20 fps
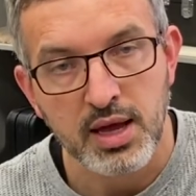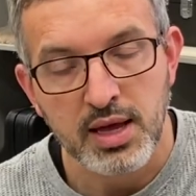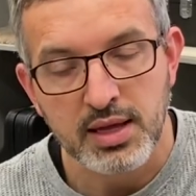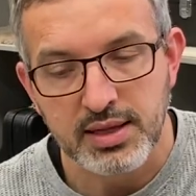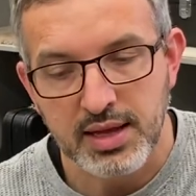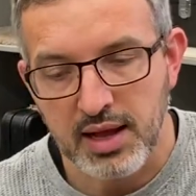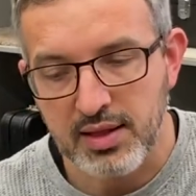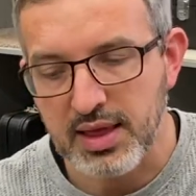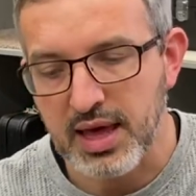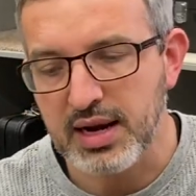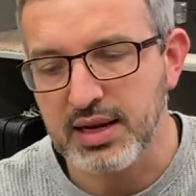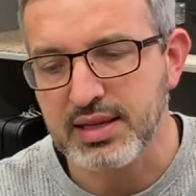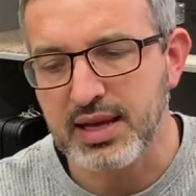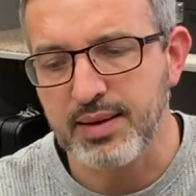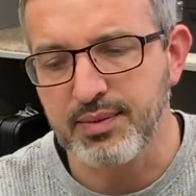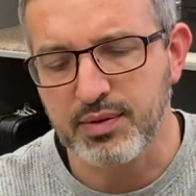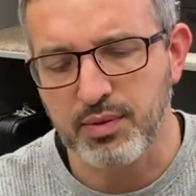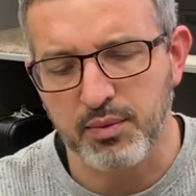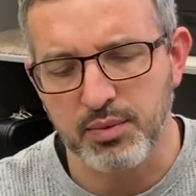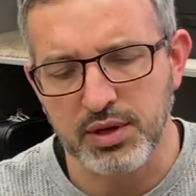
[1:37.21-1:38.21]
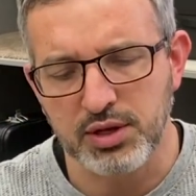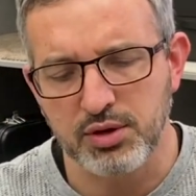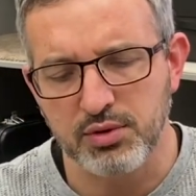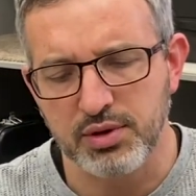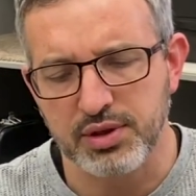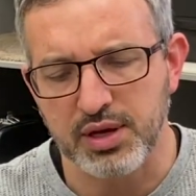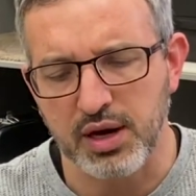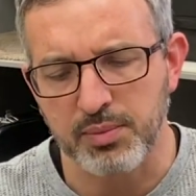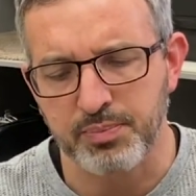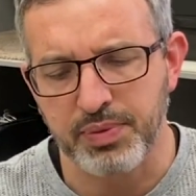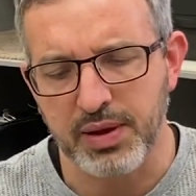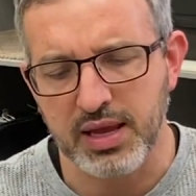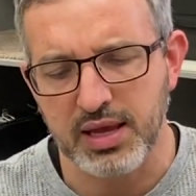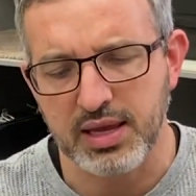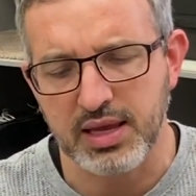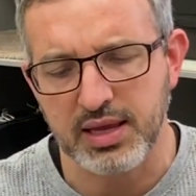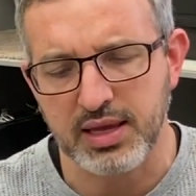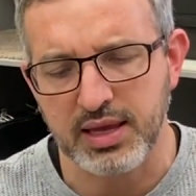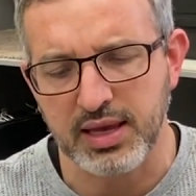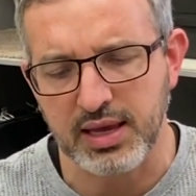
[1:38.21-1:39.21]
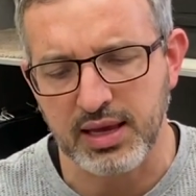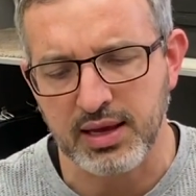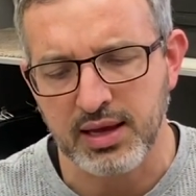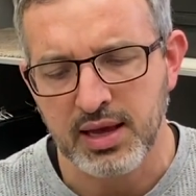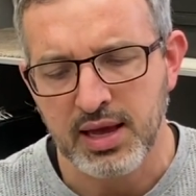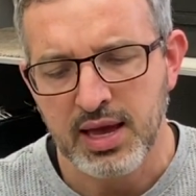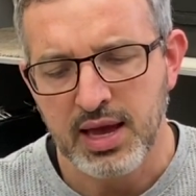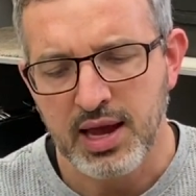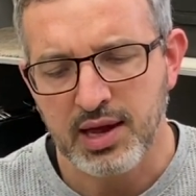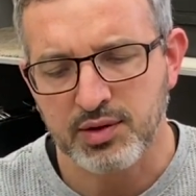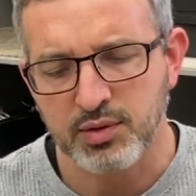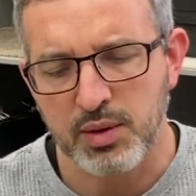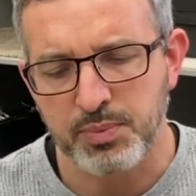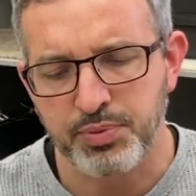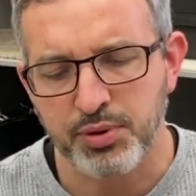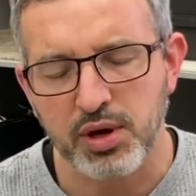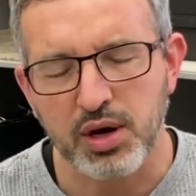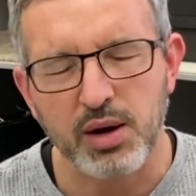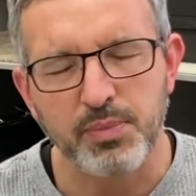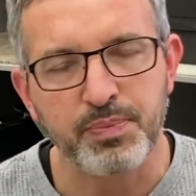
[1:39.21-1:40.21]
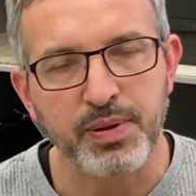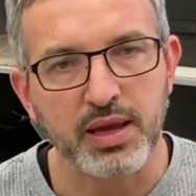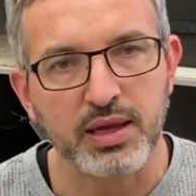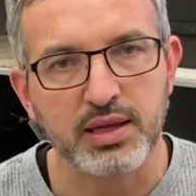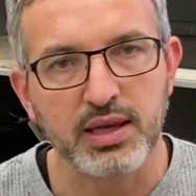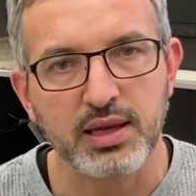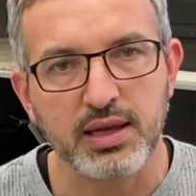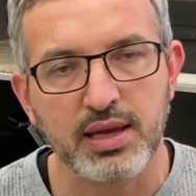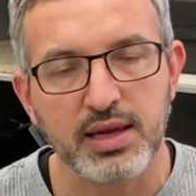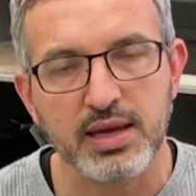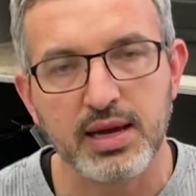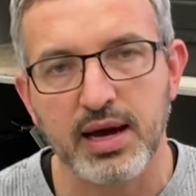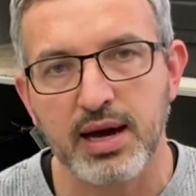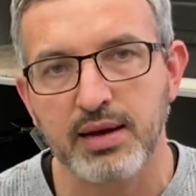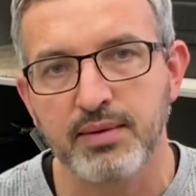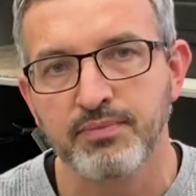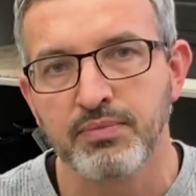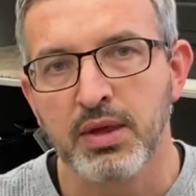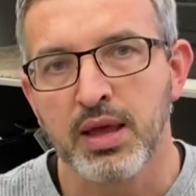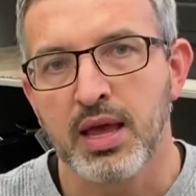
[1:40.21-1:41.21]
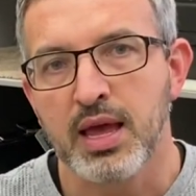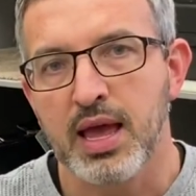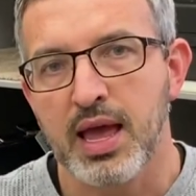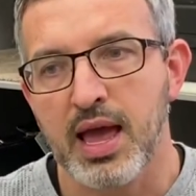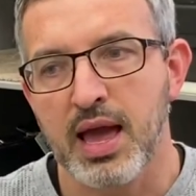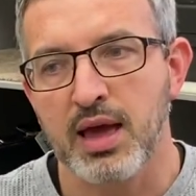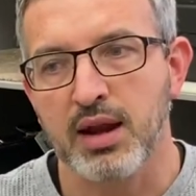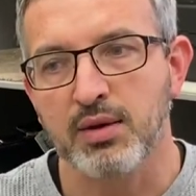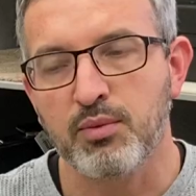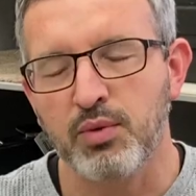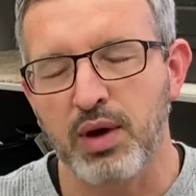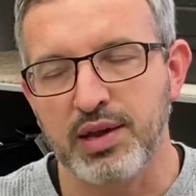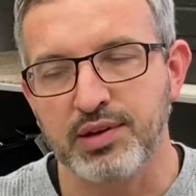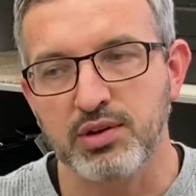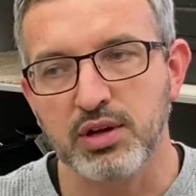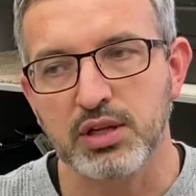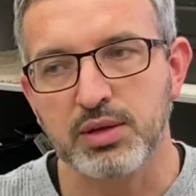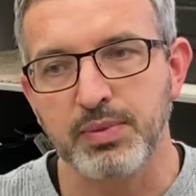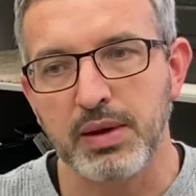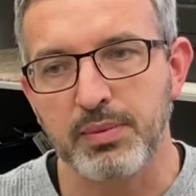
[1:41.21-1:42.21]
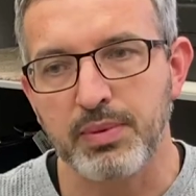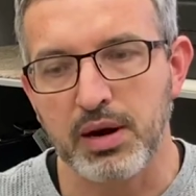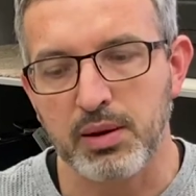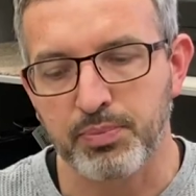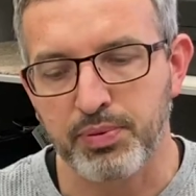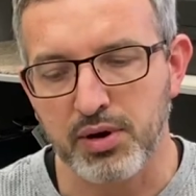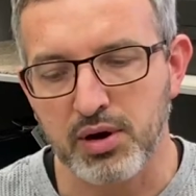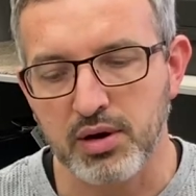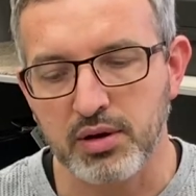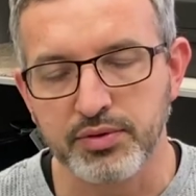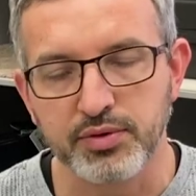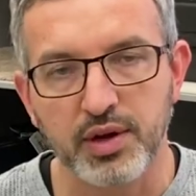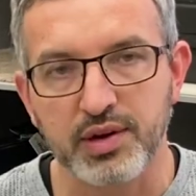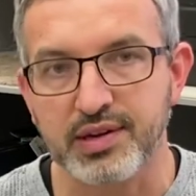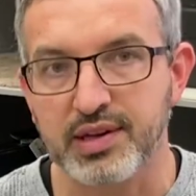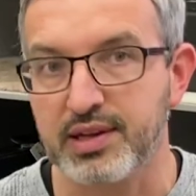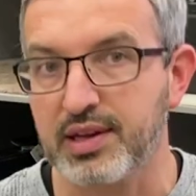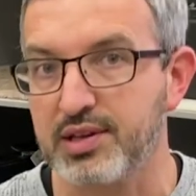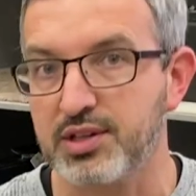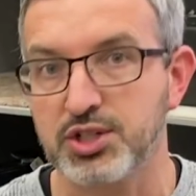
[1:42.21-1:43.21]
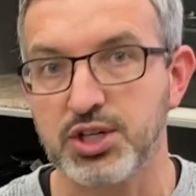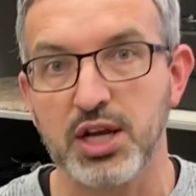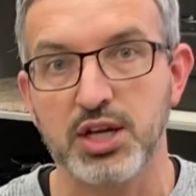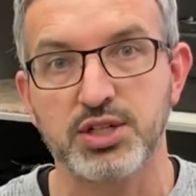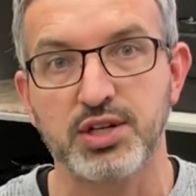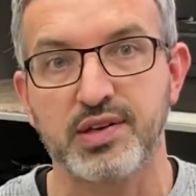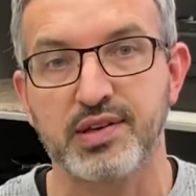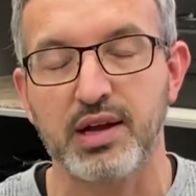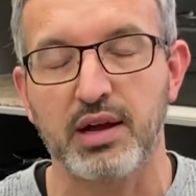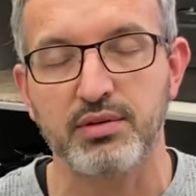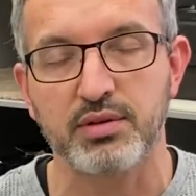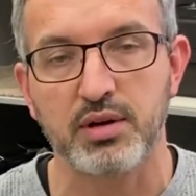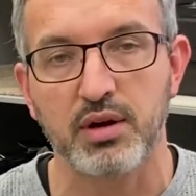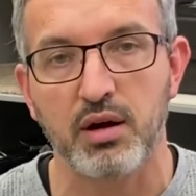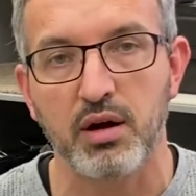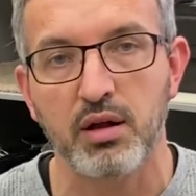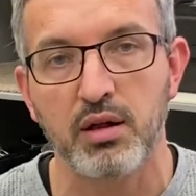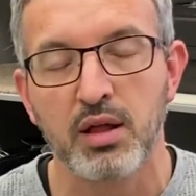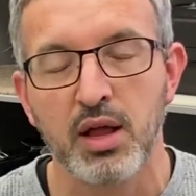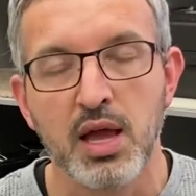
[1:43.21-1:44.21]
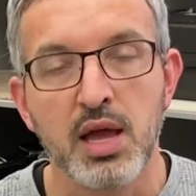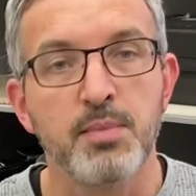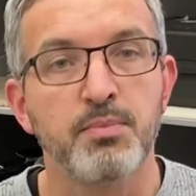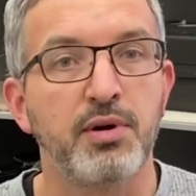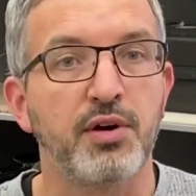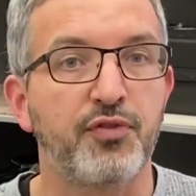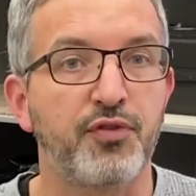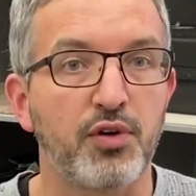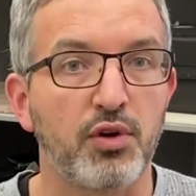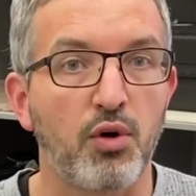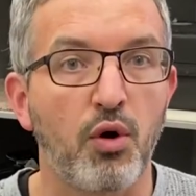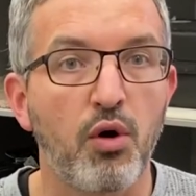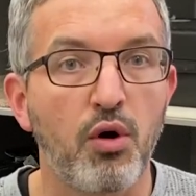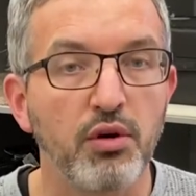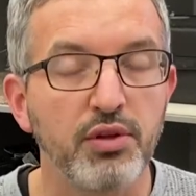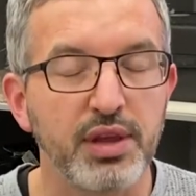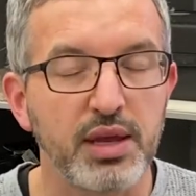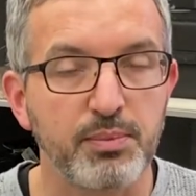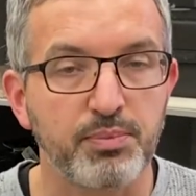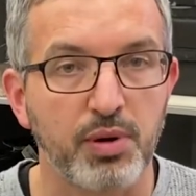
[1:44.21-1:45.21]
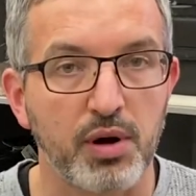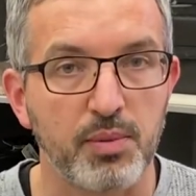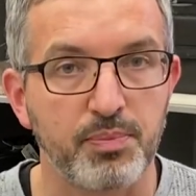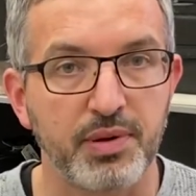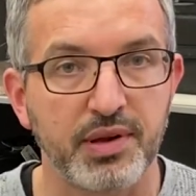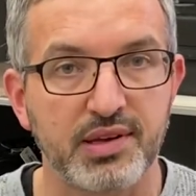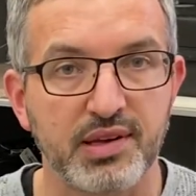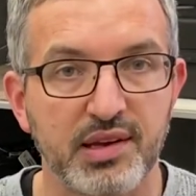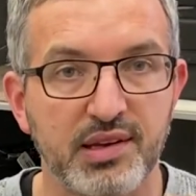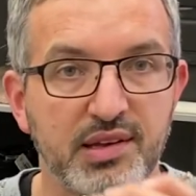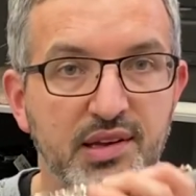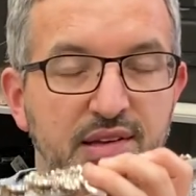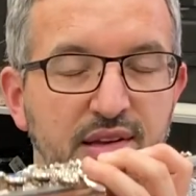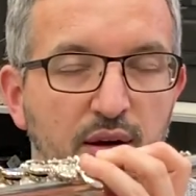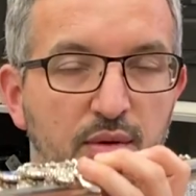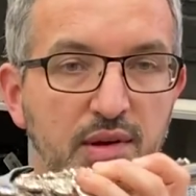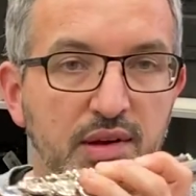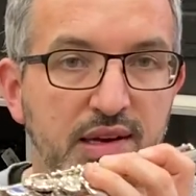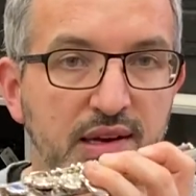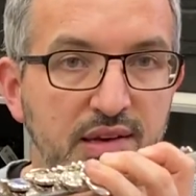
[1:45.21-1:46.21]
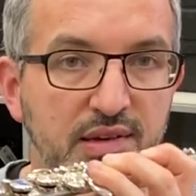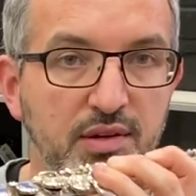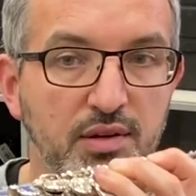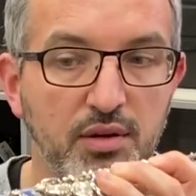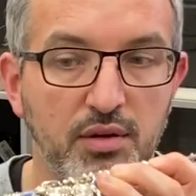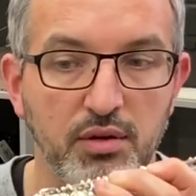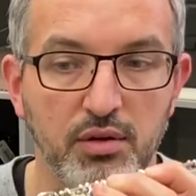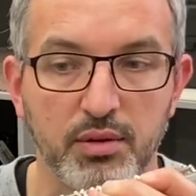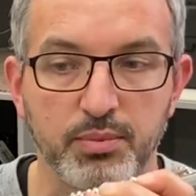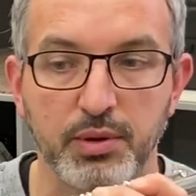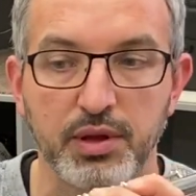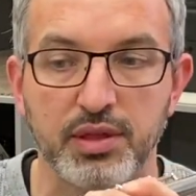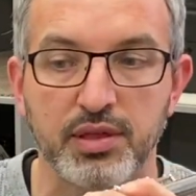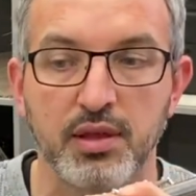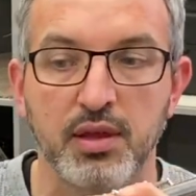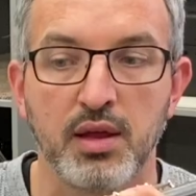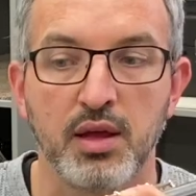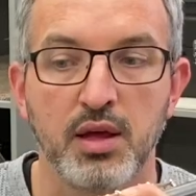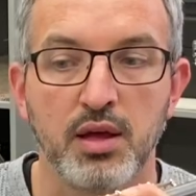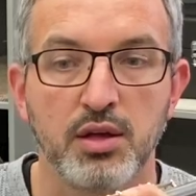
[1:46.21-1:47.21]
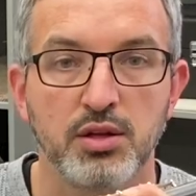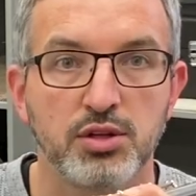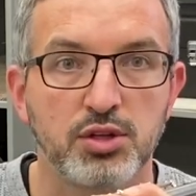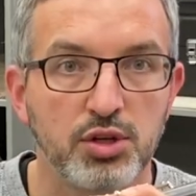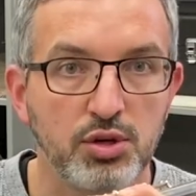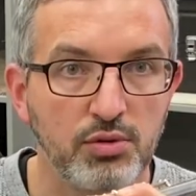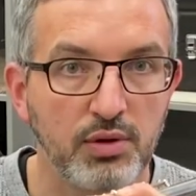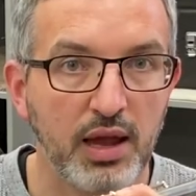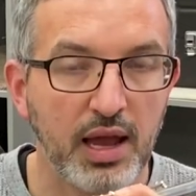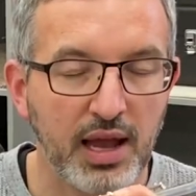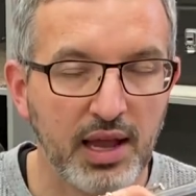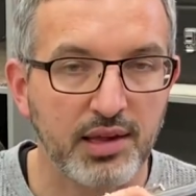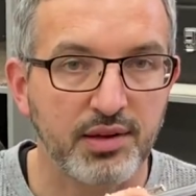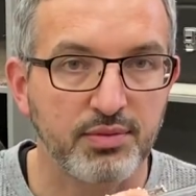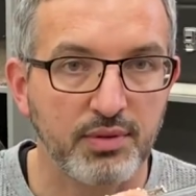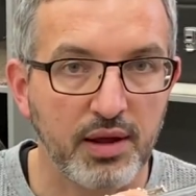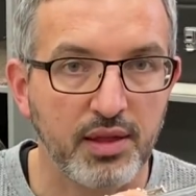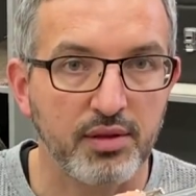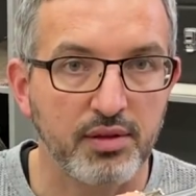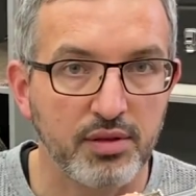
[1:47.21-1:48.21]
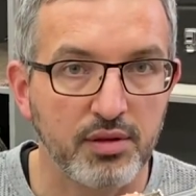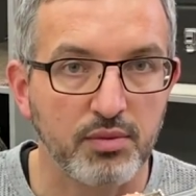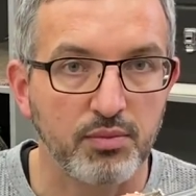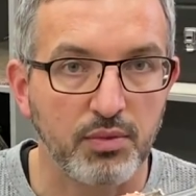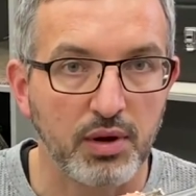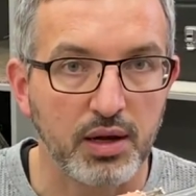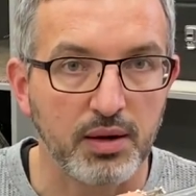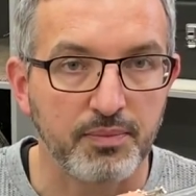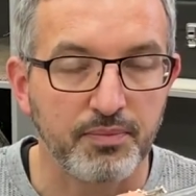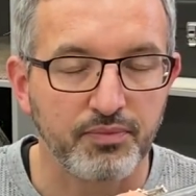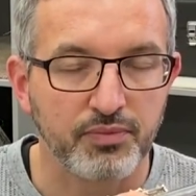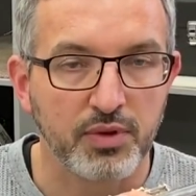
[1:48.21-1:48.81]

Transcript: Now, a lot of times what we do with our pinky key is we put our pinky key on, and as you get to be a better player, you'll notice it doesn't change the sound at all. But for holding purposes, it's always easier to hold with two hands rather than one.